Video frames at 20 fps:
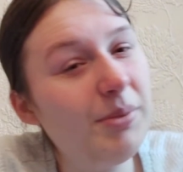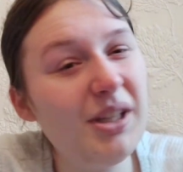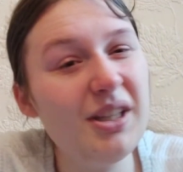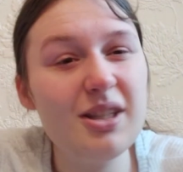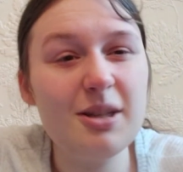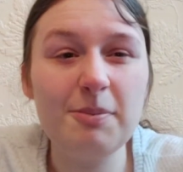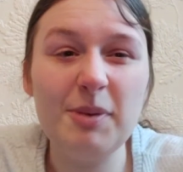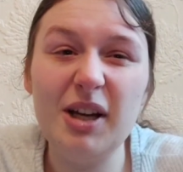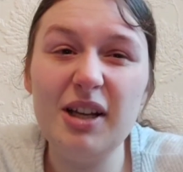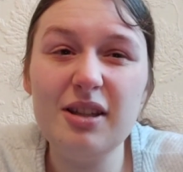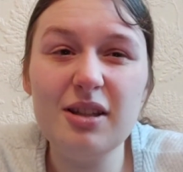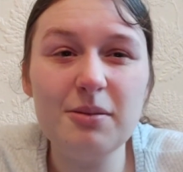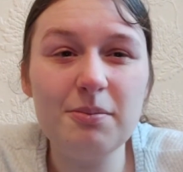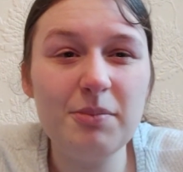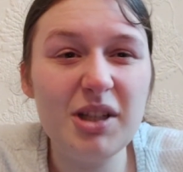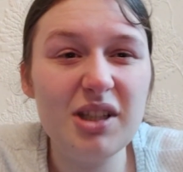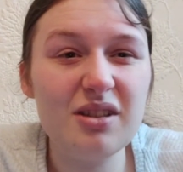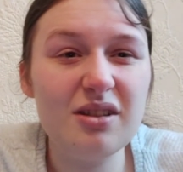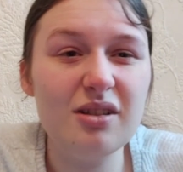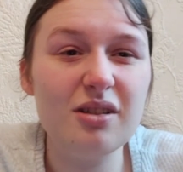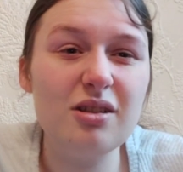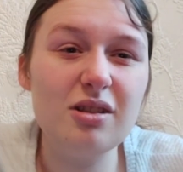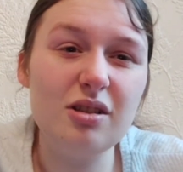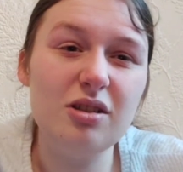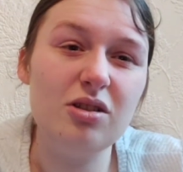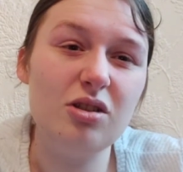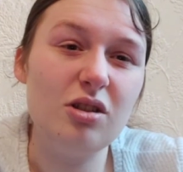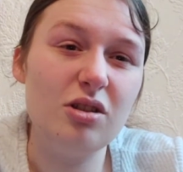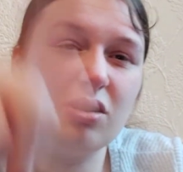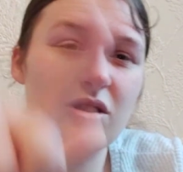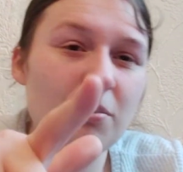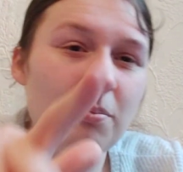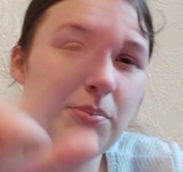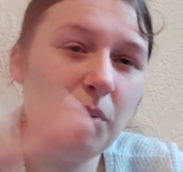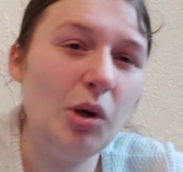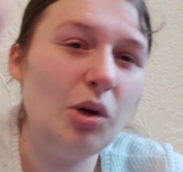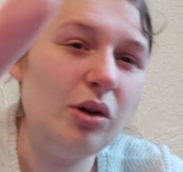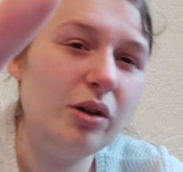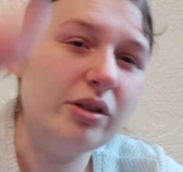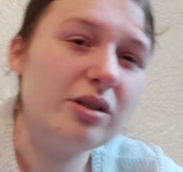independent businesses. You
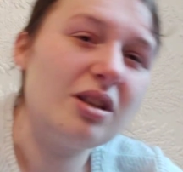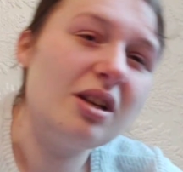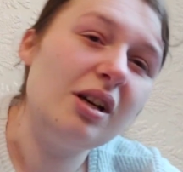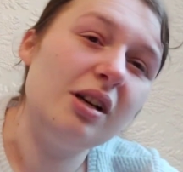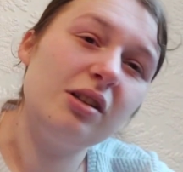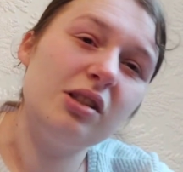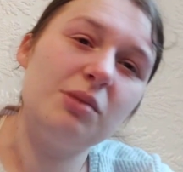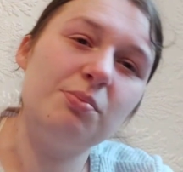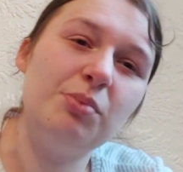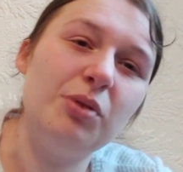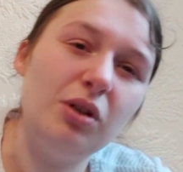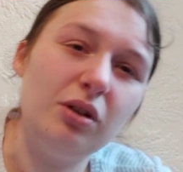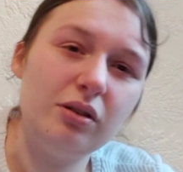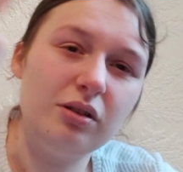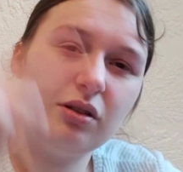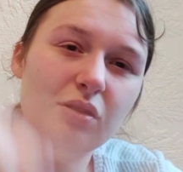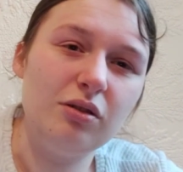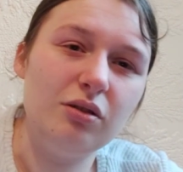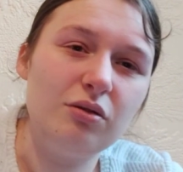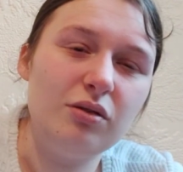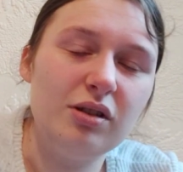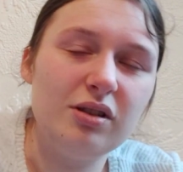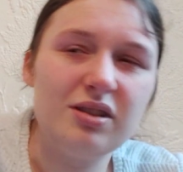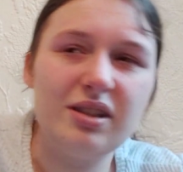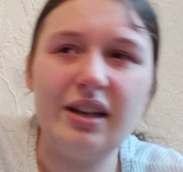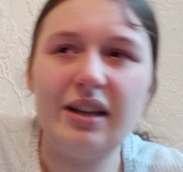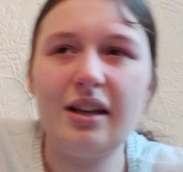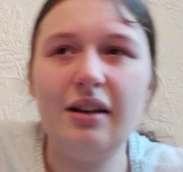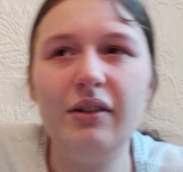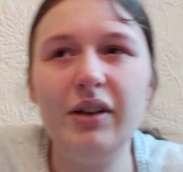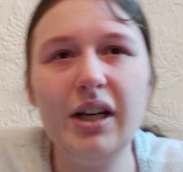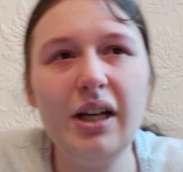support the good ones. Like I